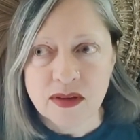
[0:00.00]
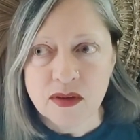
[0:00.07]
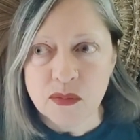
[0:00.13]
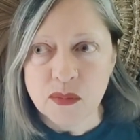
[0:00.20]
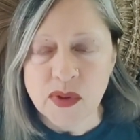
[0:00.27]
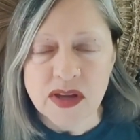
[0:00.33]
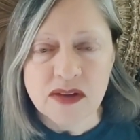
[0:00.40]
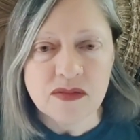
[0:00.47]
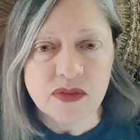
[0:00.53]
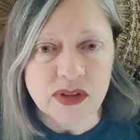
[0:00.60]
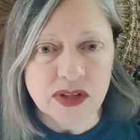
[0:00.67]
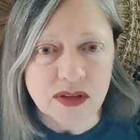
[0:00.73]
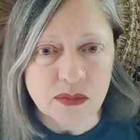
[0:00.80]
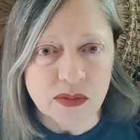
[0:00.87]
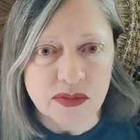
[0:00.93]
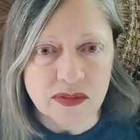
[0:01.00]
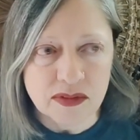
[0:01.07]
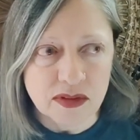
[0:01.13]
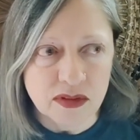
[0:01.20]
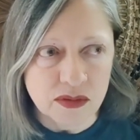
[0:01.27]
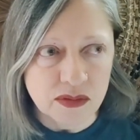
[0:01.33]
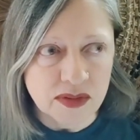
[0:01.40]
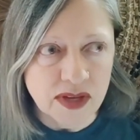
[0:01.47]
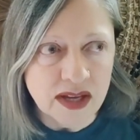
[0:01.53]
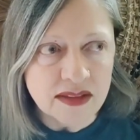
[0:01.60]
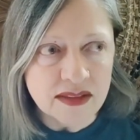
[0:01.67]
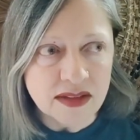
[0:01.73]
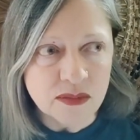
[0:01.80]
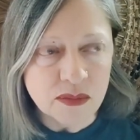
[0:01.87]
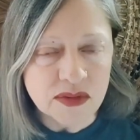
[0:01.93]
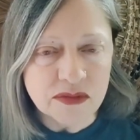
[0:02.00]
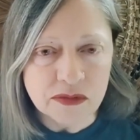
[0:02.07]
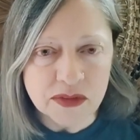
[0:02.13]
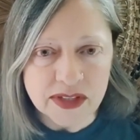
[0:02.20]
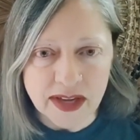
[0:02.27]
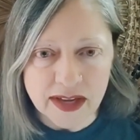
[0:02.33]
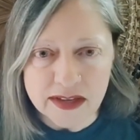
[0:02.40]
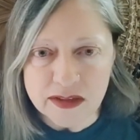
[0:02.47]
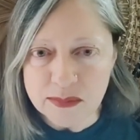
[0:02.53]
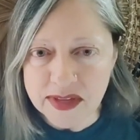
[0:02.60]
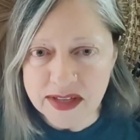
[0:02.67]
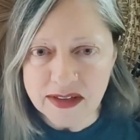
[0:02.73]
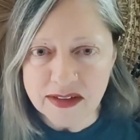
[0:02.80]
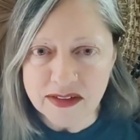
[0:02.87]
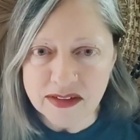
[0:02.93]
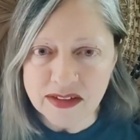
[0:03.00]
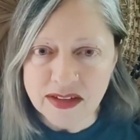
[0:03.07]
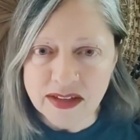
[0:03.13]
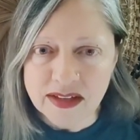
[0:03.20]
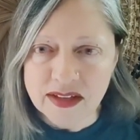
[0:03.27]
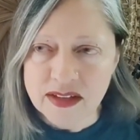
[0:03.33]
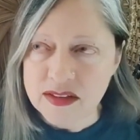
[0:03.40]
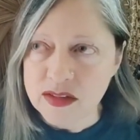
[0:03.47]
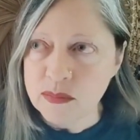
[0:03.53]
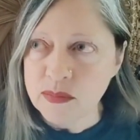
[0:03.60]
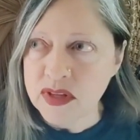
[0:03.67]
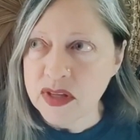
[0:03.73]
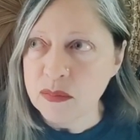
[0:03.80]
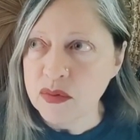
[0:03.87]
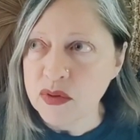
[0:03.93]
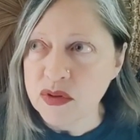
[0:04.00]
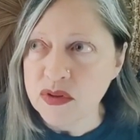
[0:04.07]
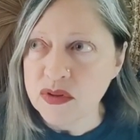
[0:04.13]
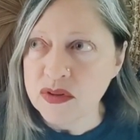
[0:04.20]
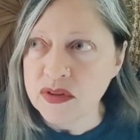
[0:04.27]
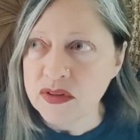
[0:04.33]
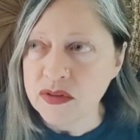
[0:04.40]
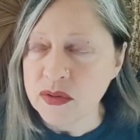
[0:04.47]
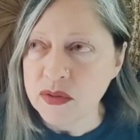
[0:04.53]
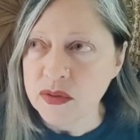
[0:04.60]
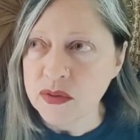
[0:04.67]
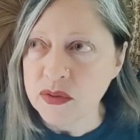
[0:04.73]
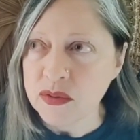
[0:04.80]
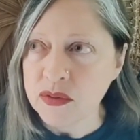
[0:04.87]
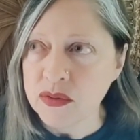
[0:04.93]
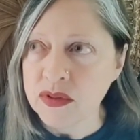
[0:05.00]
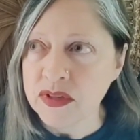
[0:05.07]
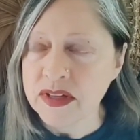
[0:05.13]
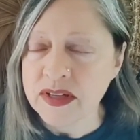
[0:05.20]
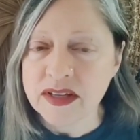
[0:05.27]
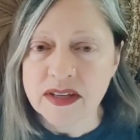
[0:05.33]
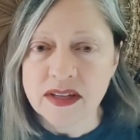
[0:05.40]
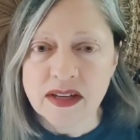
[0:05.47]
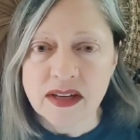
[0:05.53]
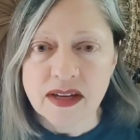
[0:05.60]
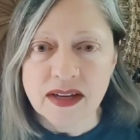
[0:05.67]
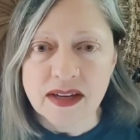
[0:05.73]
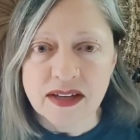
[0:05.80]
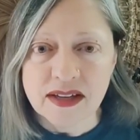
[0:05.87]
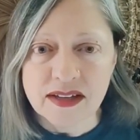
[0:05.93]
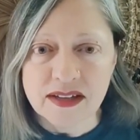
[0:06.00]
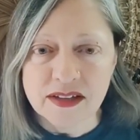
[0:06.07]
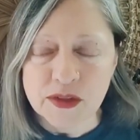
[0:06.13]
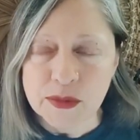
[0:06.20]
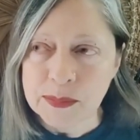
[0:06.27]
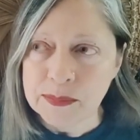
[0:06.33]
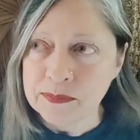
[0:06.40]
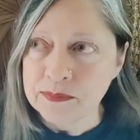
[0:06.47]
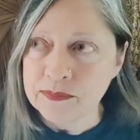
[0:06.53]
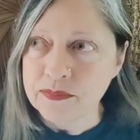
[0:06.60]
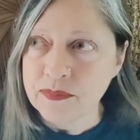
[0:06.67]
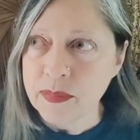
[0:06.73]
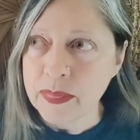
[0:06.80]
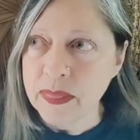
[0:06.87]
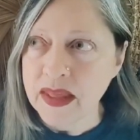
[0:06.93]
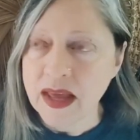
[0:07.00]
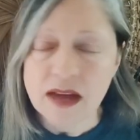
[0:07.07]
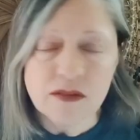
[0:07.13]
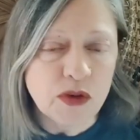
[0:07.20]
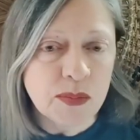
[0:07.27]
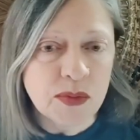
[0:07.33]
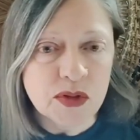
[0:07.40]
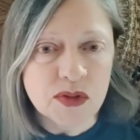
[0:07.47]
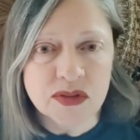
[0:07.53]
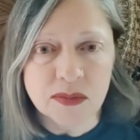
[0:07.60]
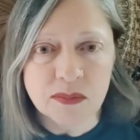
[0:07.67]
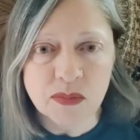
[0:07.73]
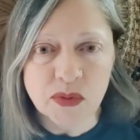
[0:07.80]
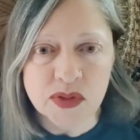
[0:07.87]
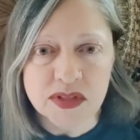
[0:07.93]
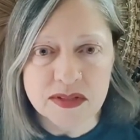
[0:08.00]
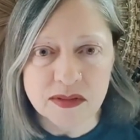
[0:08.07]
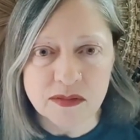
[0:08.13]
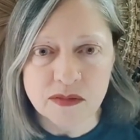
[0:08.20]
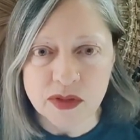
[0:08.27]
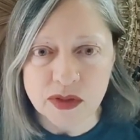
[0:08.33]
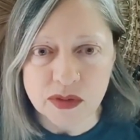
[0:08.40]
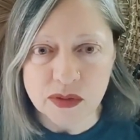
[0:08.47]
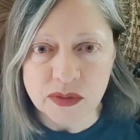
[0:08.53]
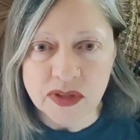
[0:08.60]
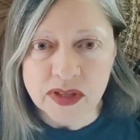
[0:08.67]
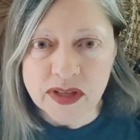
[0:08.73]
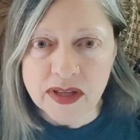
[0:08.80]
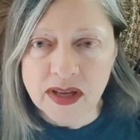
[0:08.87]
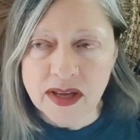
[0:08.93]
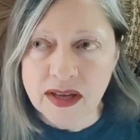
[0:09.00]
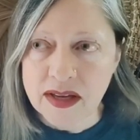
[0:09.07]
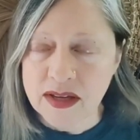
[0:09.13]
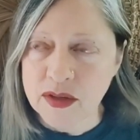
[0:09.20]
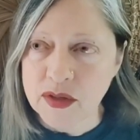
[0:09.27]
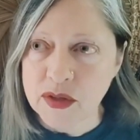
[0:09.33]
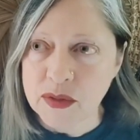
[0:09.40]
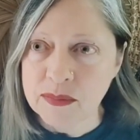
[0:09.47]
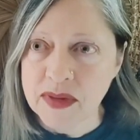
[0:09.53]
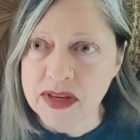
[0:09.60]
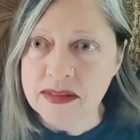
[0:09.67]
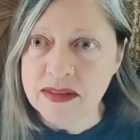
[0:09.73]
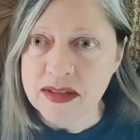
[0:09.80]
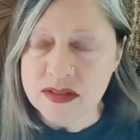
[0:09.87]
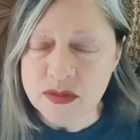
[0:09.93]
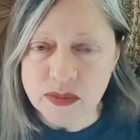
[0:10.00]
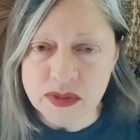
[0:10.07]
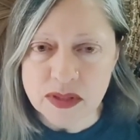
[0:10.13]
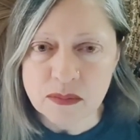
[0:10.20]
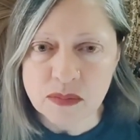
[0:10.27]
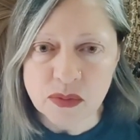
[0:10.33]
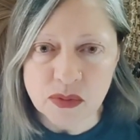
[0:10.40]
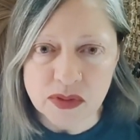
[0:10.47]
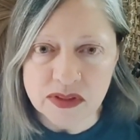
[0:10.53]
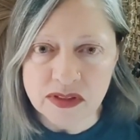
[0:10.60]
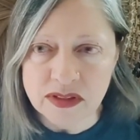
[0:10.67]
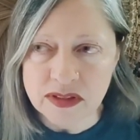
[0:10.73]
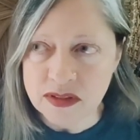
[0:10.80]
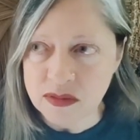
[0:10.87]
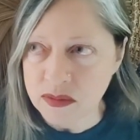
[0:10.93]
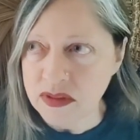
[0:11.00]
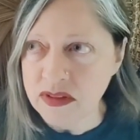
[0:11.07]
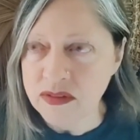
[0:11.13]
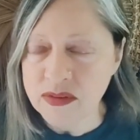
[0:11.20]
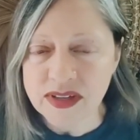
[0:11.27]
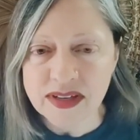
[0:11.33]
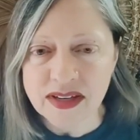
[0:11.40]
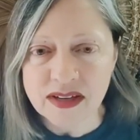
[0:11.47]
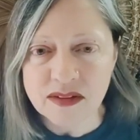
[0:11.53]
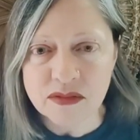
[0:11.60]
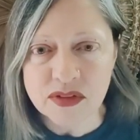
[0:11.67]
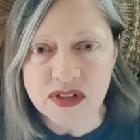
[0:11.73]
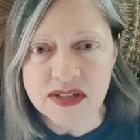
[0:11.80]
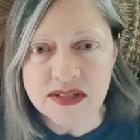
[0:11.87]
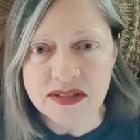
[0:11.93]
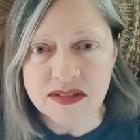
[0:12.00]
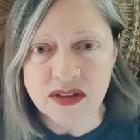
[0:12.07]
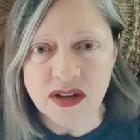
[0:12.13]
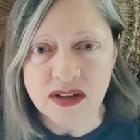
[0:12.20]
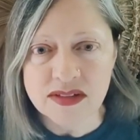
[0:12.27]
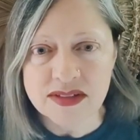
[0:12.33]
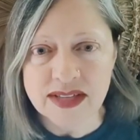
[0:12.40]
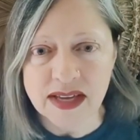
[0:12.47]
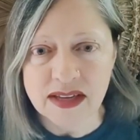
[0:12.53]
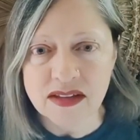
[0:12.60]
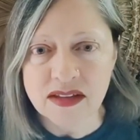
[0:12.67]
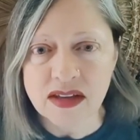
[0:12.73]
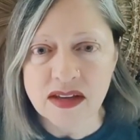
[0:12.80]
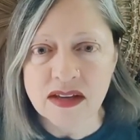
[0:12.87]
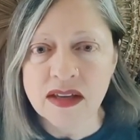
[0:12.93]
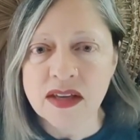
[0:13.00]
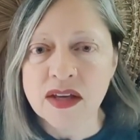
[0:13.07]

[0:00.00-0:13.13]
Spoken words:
wavelength with you. Not that we forget about the people who have opposing points of view. I think it's really important in the world right now for us to all dialogue.